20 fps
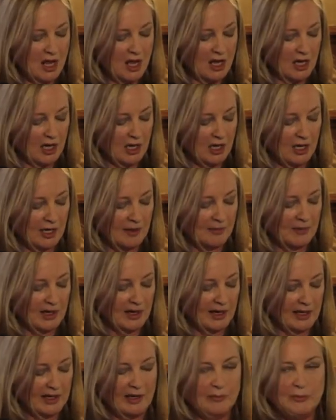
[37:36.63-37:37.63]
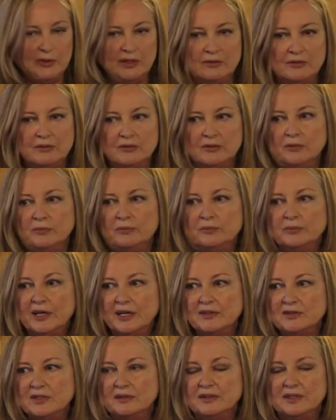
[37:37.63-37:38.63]
I have been
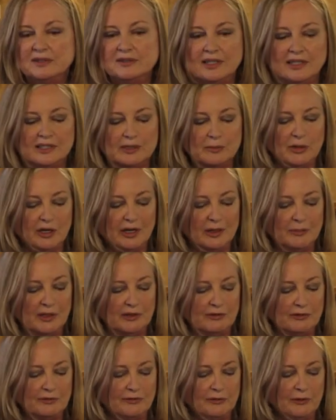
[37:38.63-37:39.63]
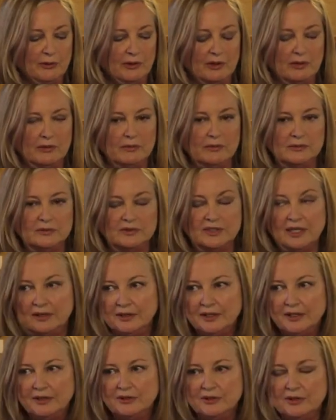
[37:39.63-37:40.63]
pressing the State Department for
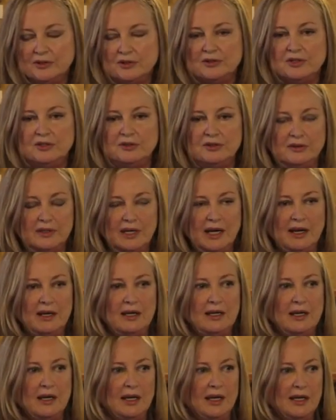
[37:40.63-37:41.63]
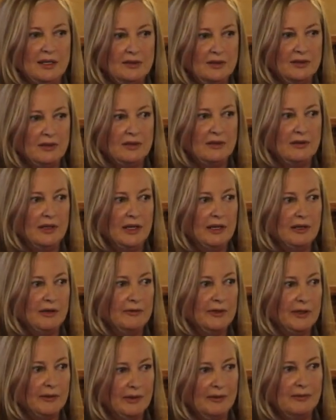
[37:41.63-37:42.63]
10 years to do that, and they are
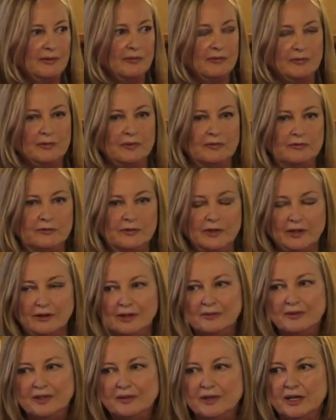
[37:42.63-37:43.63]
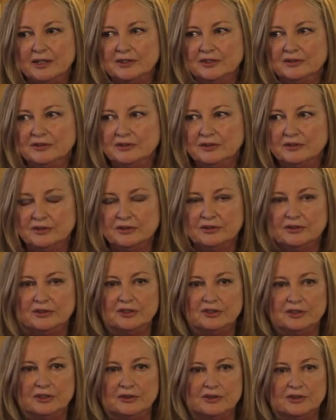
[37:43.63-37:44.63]
very, very reluctant
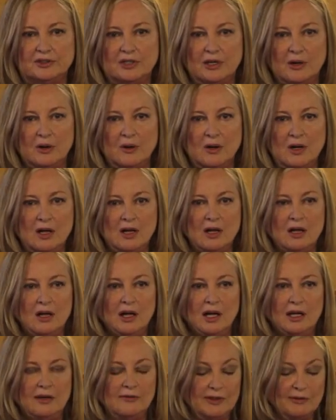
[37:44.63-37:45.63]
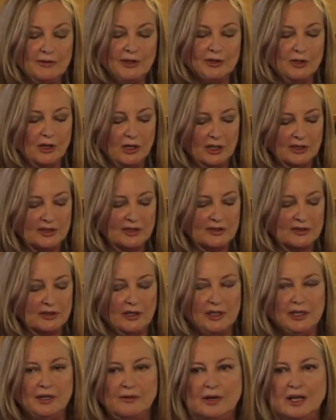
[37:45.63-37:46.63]
to do so. I have even gone to
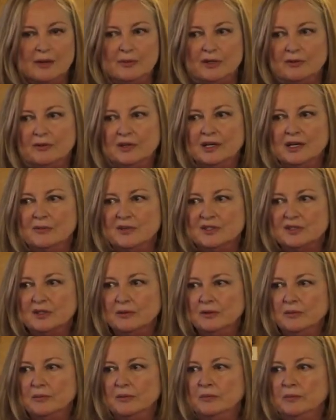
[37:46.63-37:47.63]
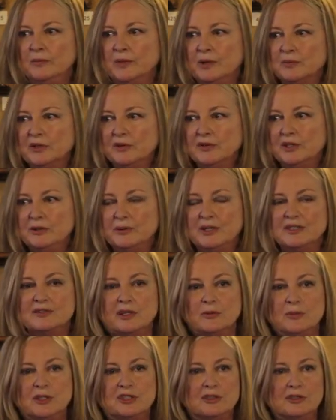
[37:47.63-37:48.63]
Saudi Arabia when I was a member of the U.S.
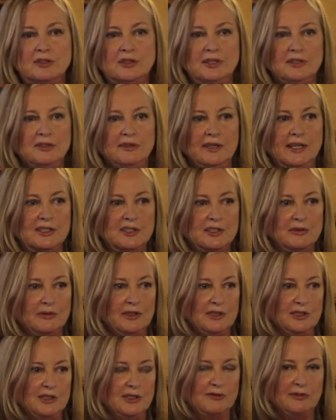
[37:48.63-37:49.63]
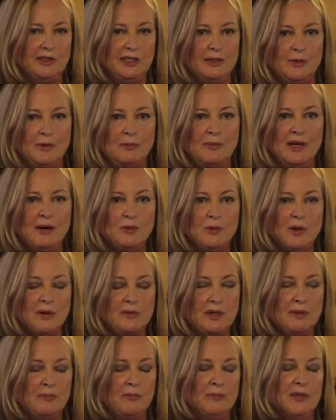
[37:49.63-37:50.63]
Commission on International Religious Freedom and met
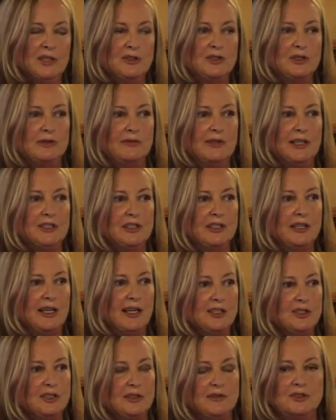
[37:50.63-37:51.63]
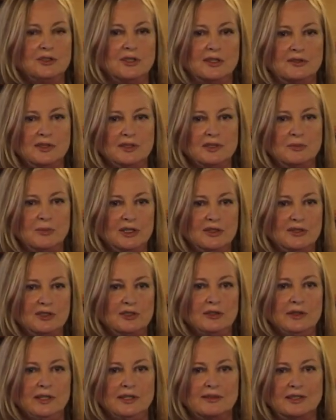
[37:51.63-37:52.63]
with the Minister of Education, the Justice
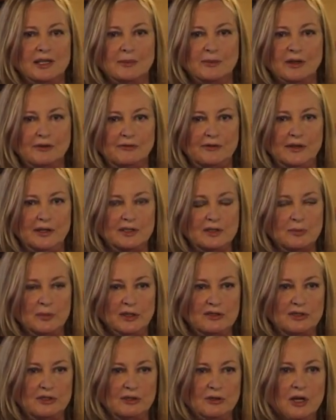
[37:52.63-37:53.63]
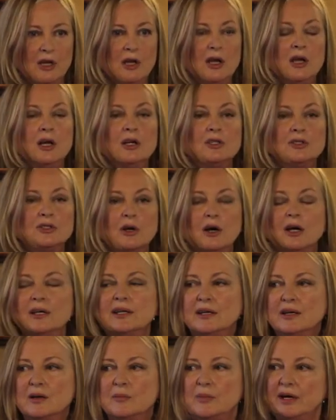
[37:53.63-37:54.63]
Minister, the Islamic Affairs Minister,
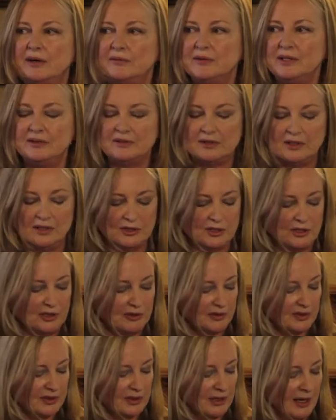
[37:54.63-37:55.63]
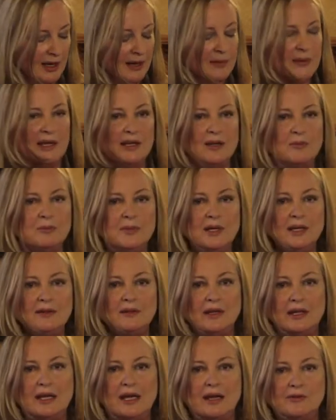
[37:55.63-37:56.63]
talking about these issues. They
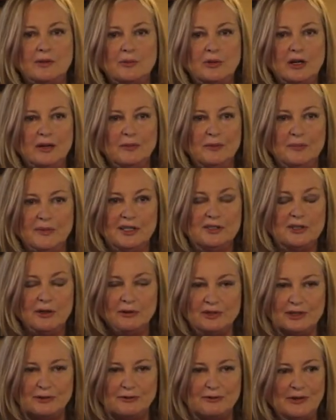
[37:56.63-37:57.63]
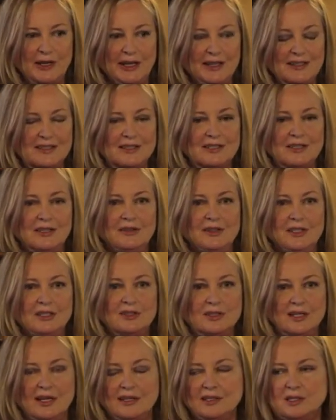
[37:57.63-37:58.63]
admit they have a problem. They don't defend
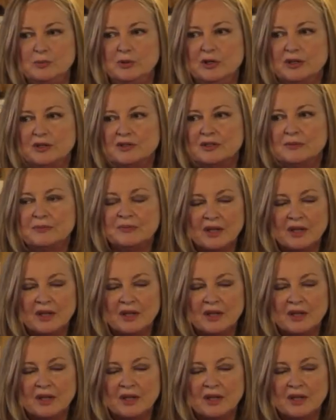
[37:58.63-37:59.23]
these textbooks.